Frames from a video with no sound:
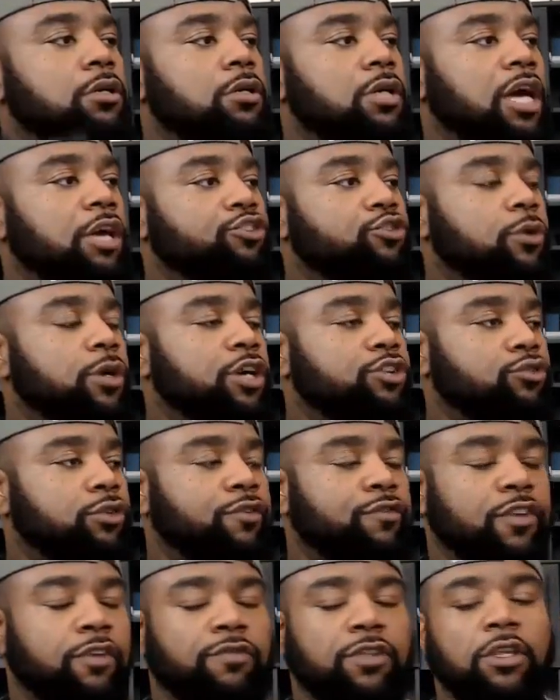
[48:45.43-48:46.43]
Out to
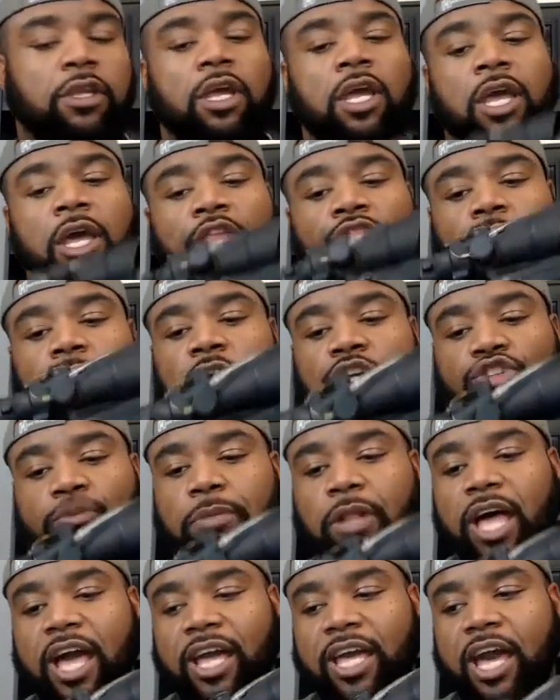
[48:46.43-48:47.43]
150. 300
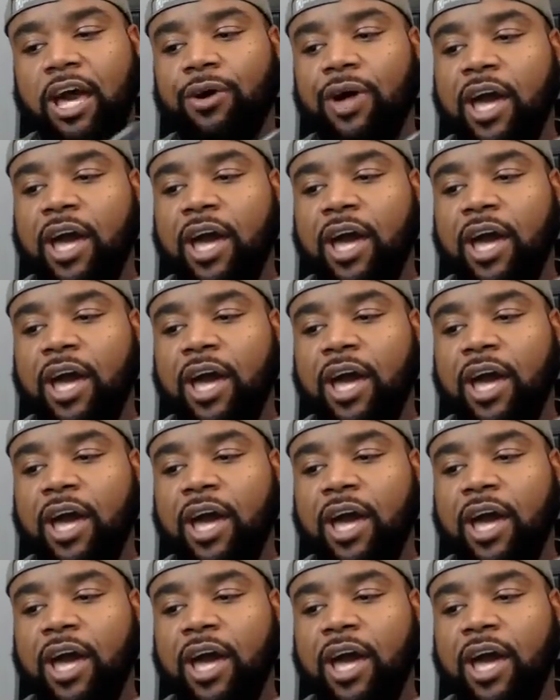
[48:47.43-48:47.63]
blackout,